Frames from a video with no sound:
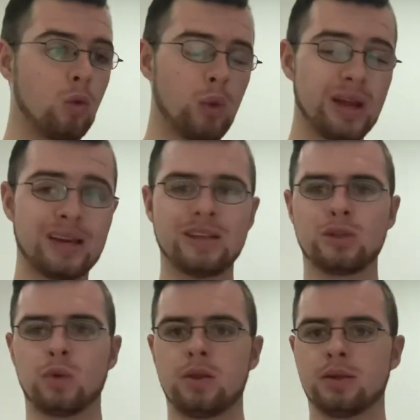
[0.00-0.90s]
We need
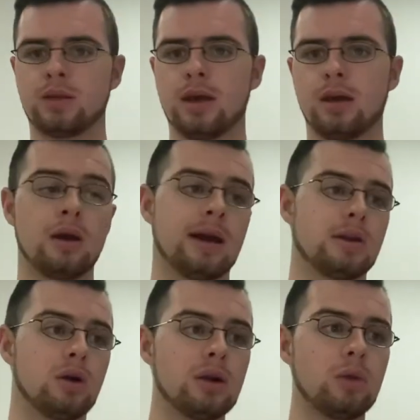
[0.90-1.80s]
to win this game. And
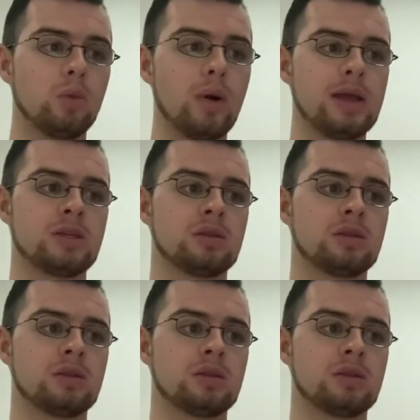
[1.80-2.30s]
Ollie waits the